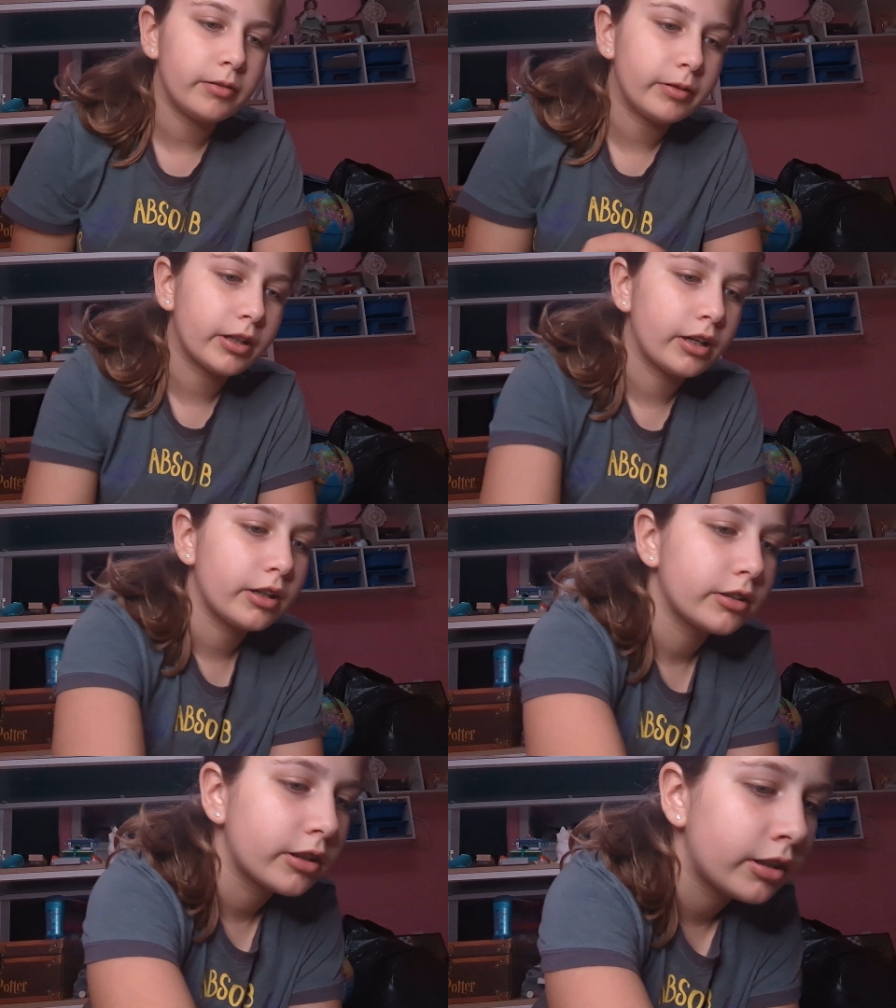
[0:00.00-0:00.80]
my gosh,
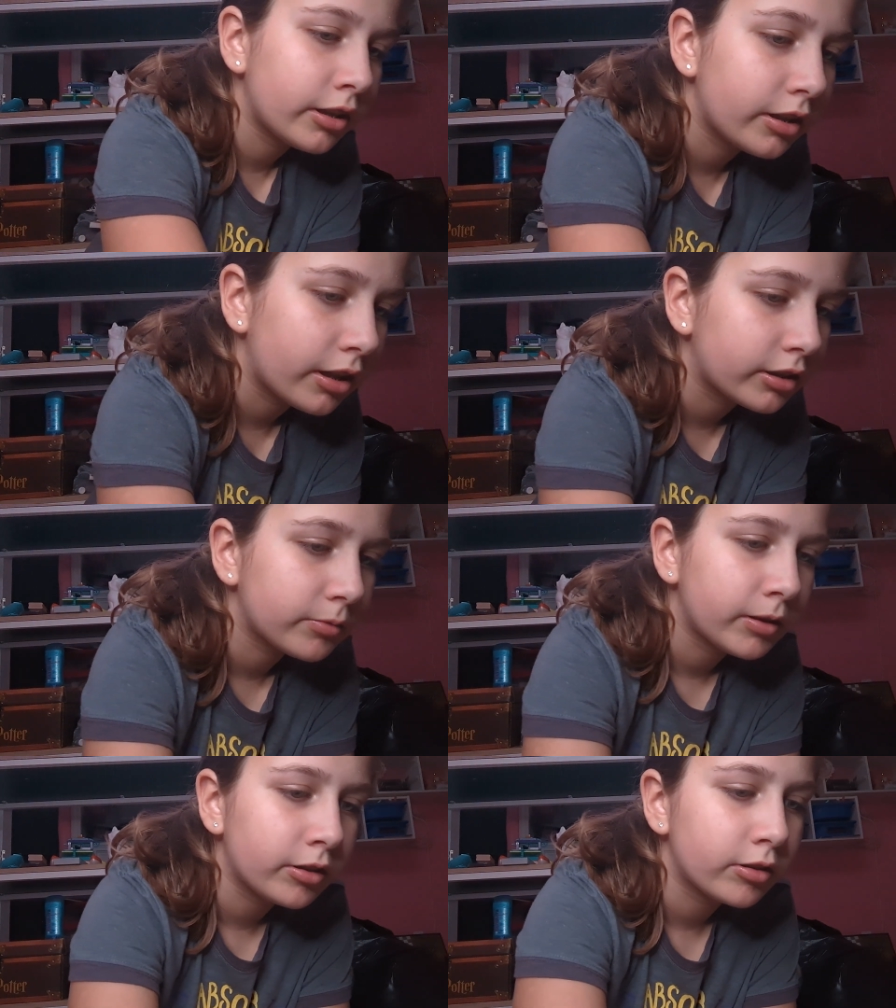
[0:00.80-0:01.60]
I need to text
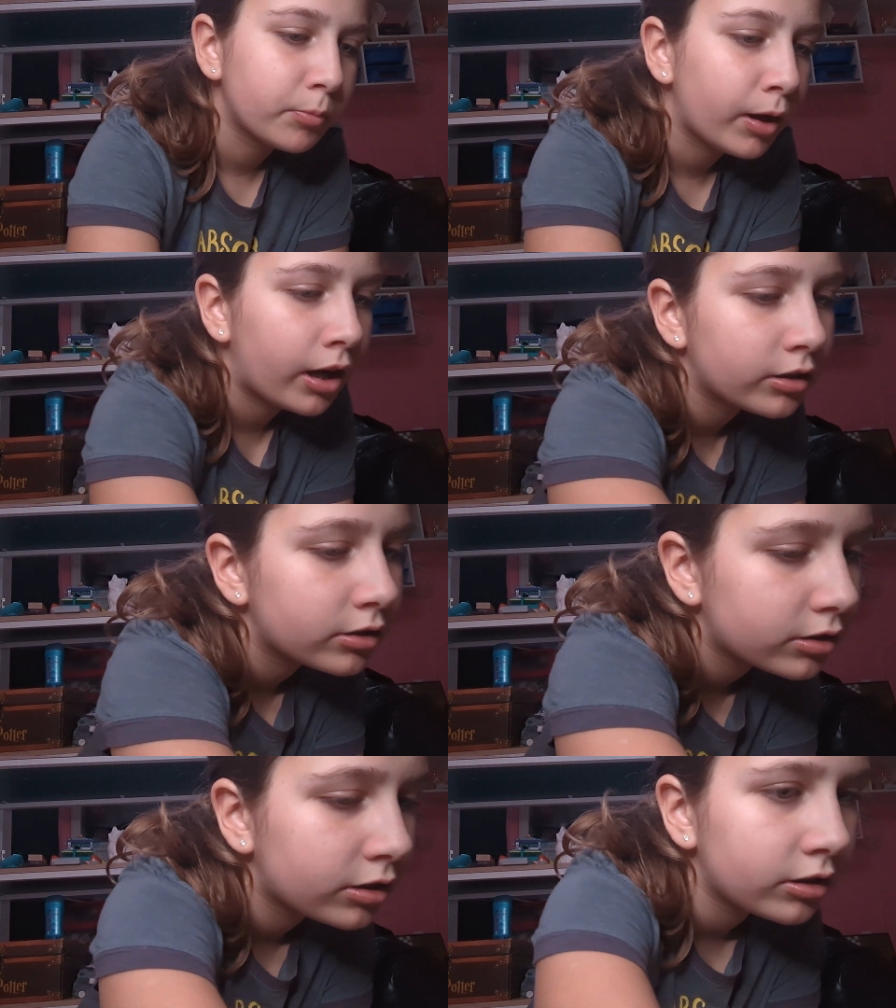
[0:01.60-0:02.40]
Amy's
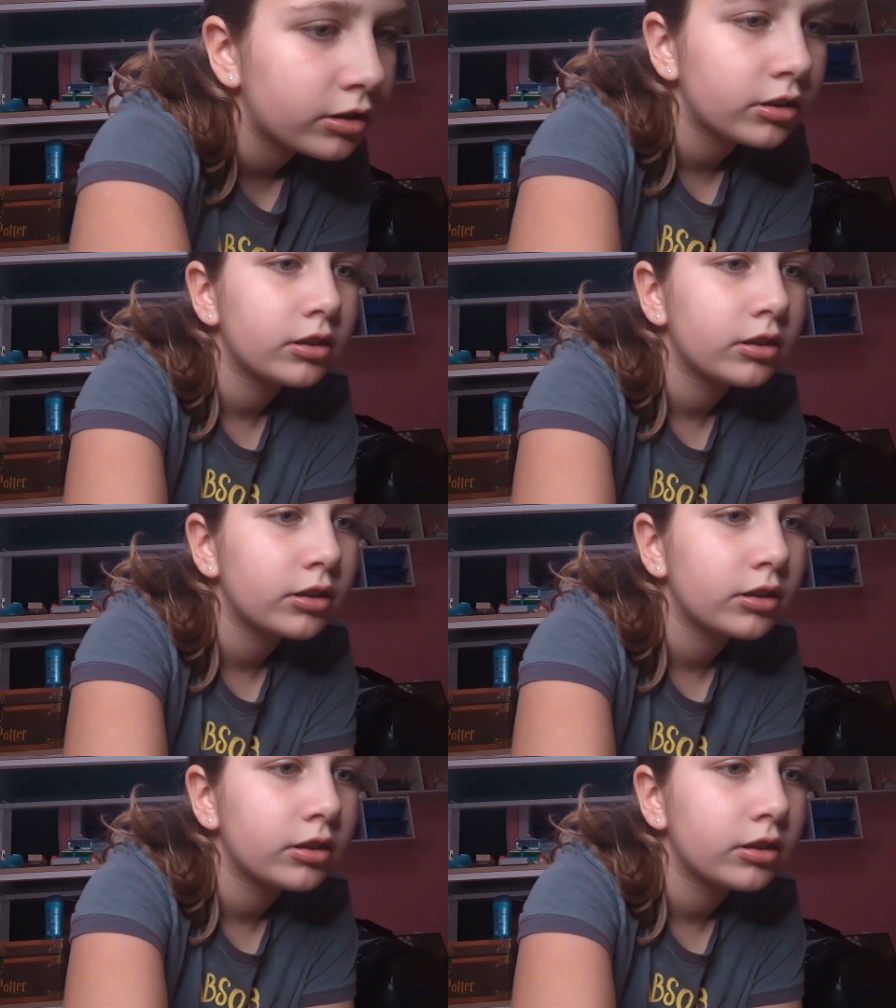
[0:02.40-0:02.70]
pastor.